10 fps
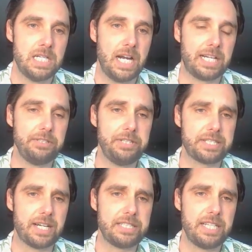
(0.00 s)
Include this
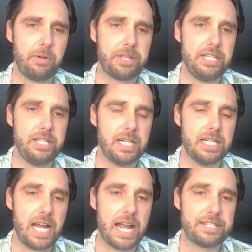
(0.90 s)
content within
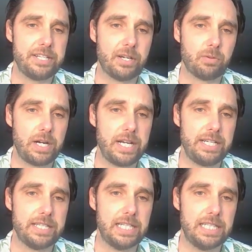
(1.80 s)
ads that you're
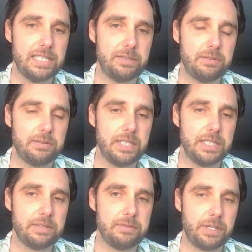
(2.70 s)
running
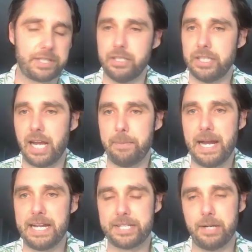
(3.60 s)
with current
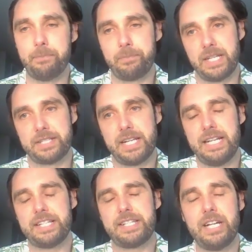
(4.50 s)
campaigns. So let's
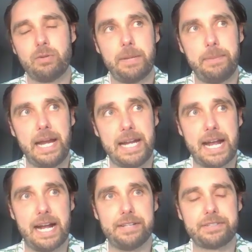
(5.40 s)
say you're running paid
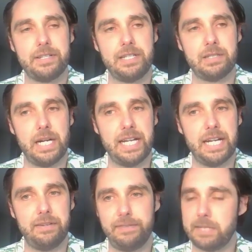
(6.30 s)
ads right
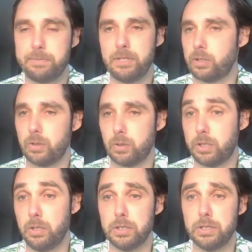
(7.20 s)
now in Facebook or
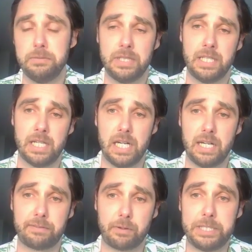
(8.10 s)
Google
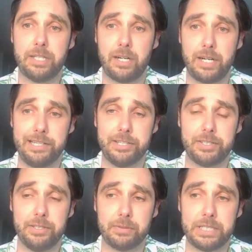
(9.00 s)
for retargeting.
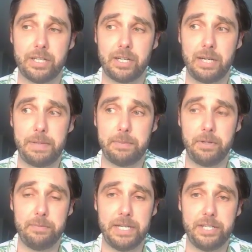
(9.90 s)
You're retargeting people
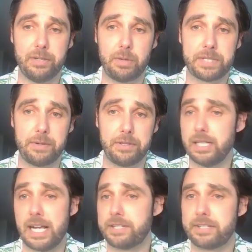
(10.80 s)
that have been to your website with the
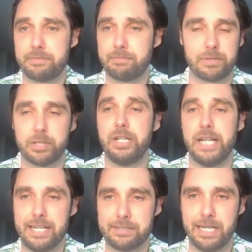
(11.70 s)
last 30
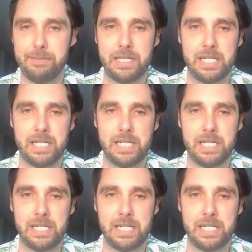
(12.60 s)
days, right?